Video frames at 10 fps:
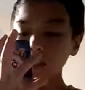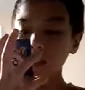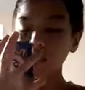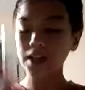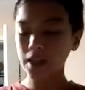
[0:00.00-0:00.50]

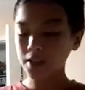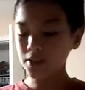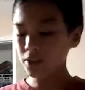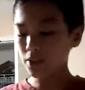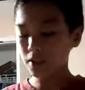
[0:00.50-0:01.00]
Yeah,
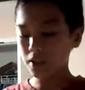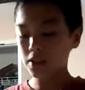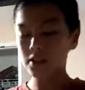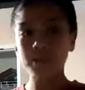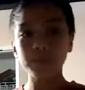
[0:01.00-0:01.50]
so
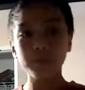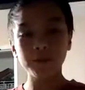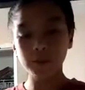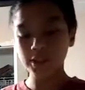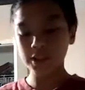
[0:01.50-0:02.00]
let's move on
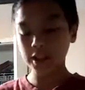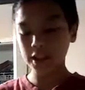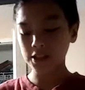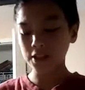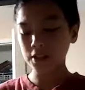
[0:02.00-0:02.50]
to the next
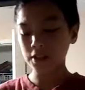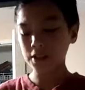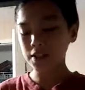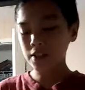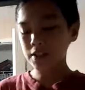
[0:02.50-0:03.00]
card.
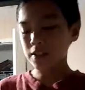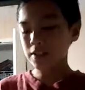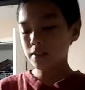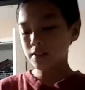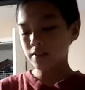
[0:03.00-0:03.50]

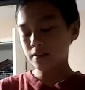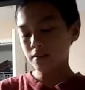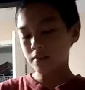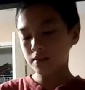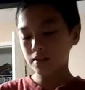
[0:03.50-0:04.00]

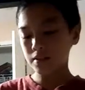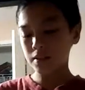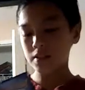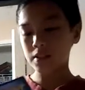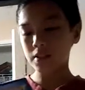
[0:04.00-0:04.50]

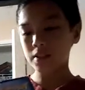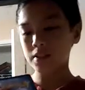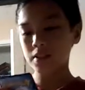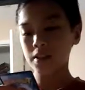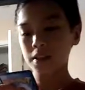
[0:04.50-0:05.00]
This is
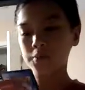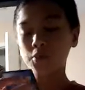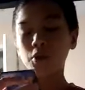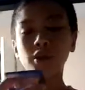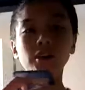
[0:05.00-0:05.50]
a
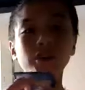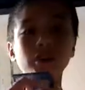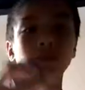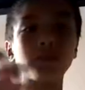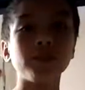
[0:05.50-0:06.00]
Porygon
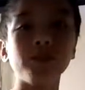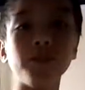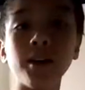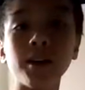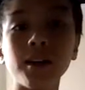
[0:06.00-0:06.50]
2,
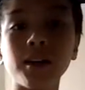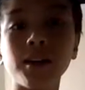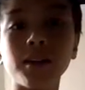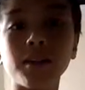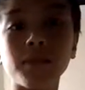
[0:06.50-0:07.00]

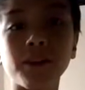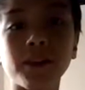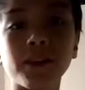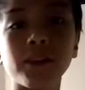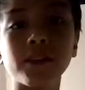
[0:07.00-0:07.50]
right
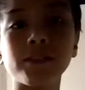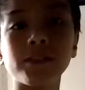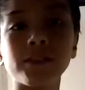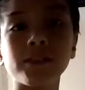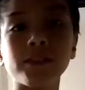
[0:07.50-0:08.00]
here, as you can
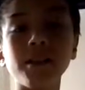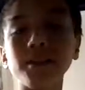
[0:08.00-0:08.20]
see.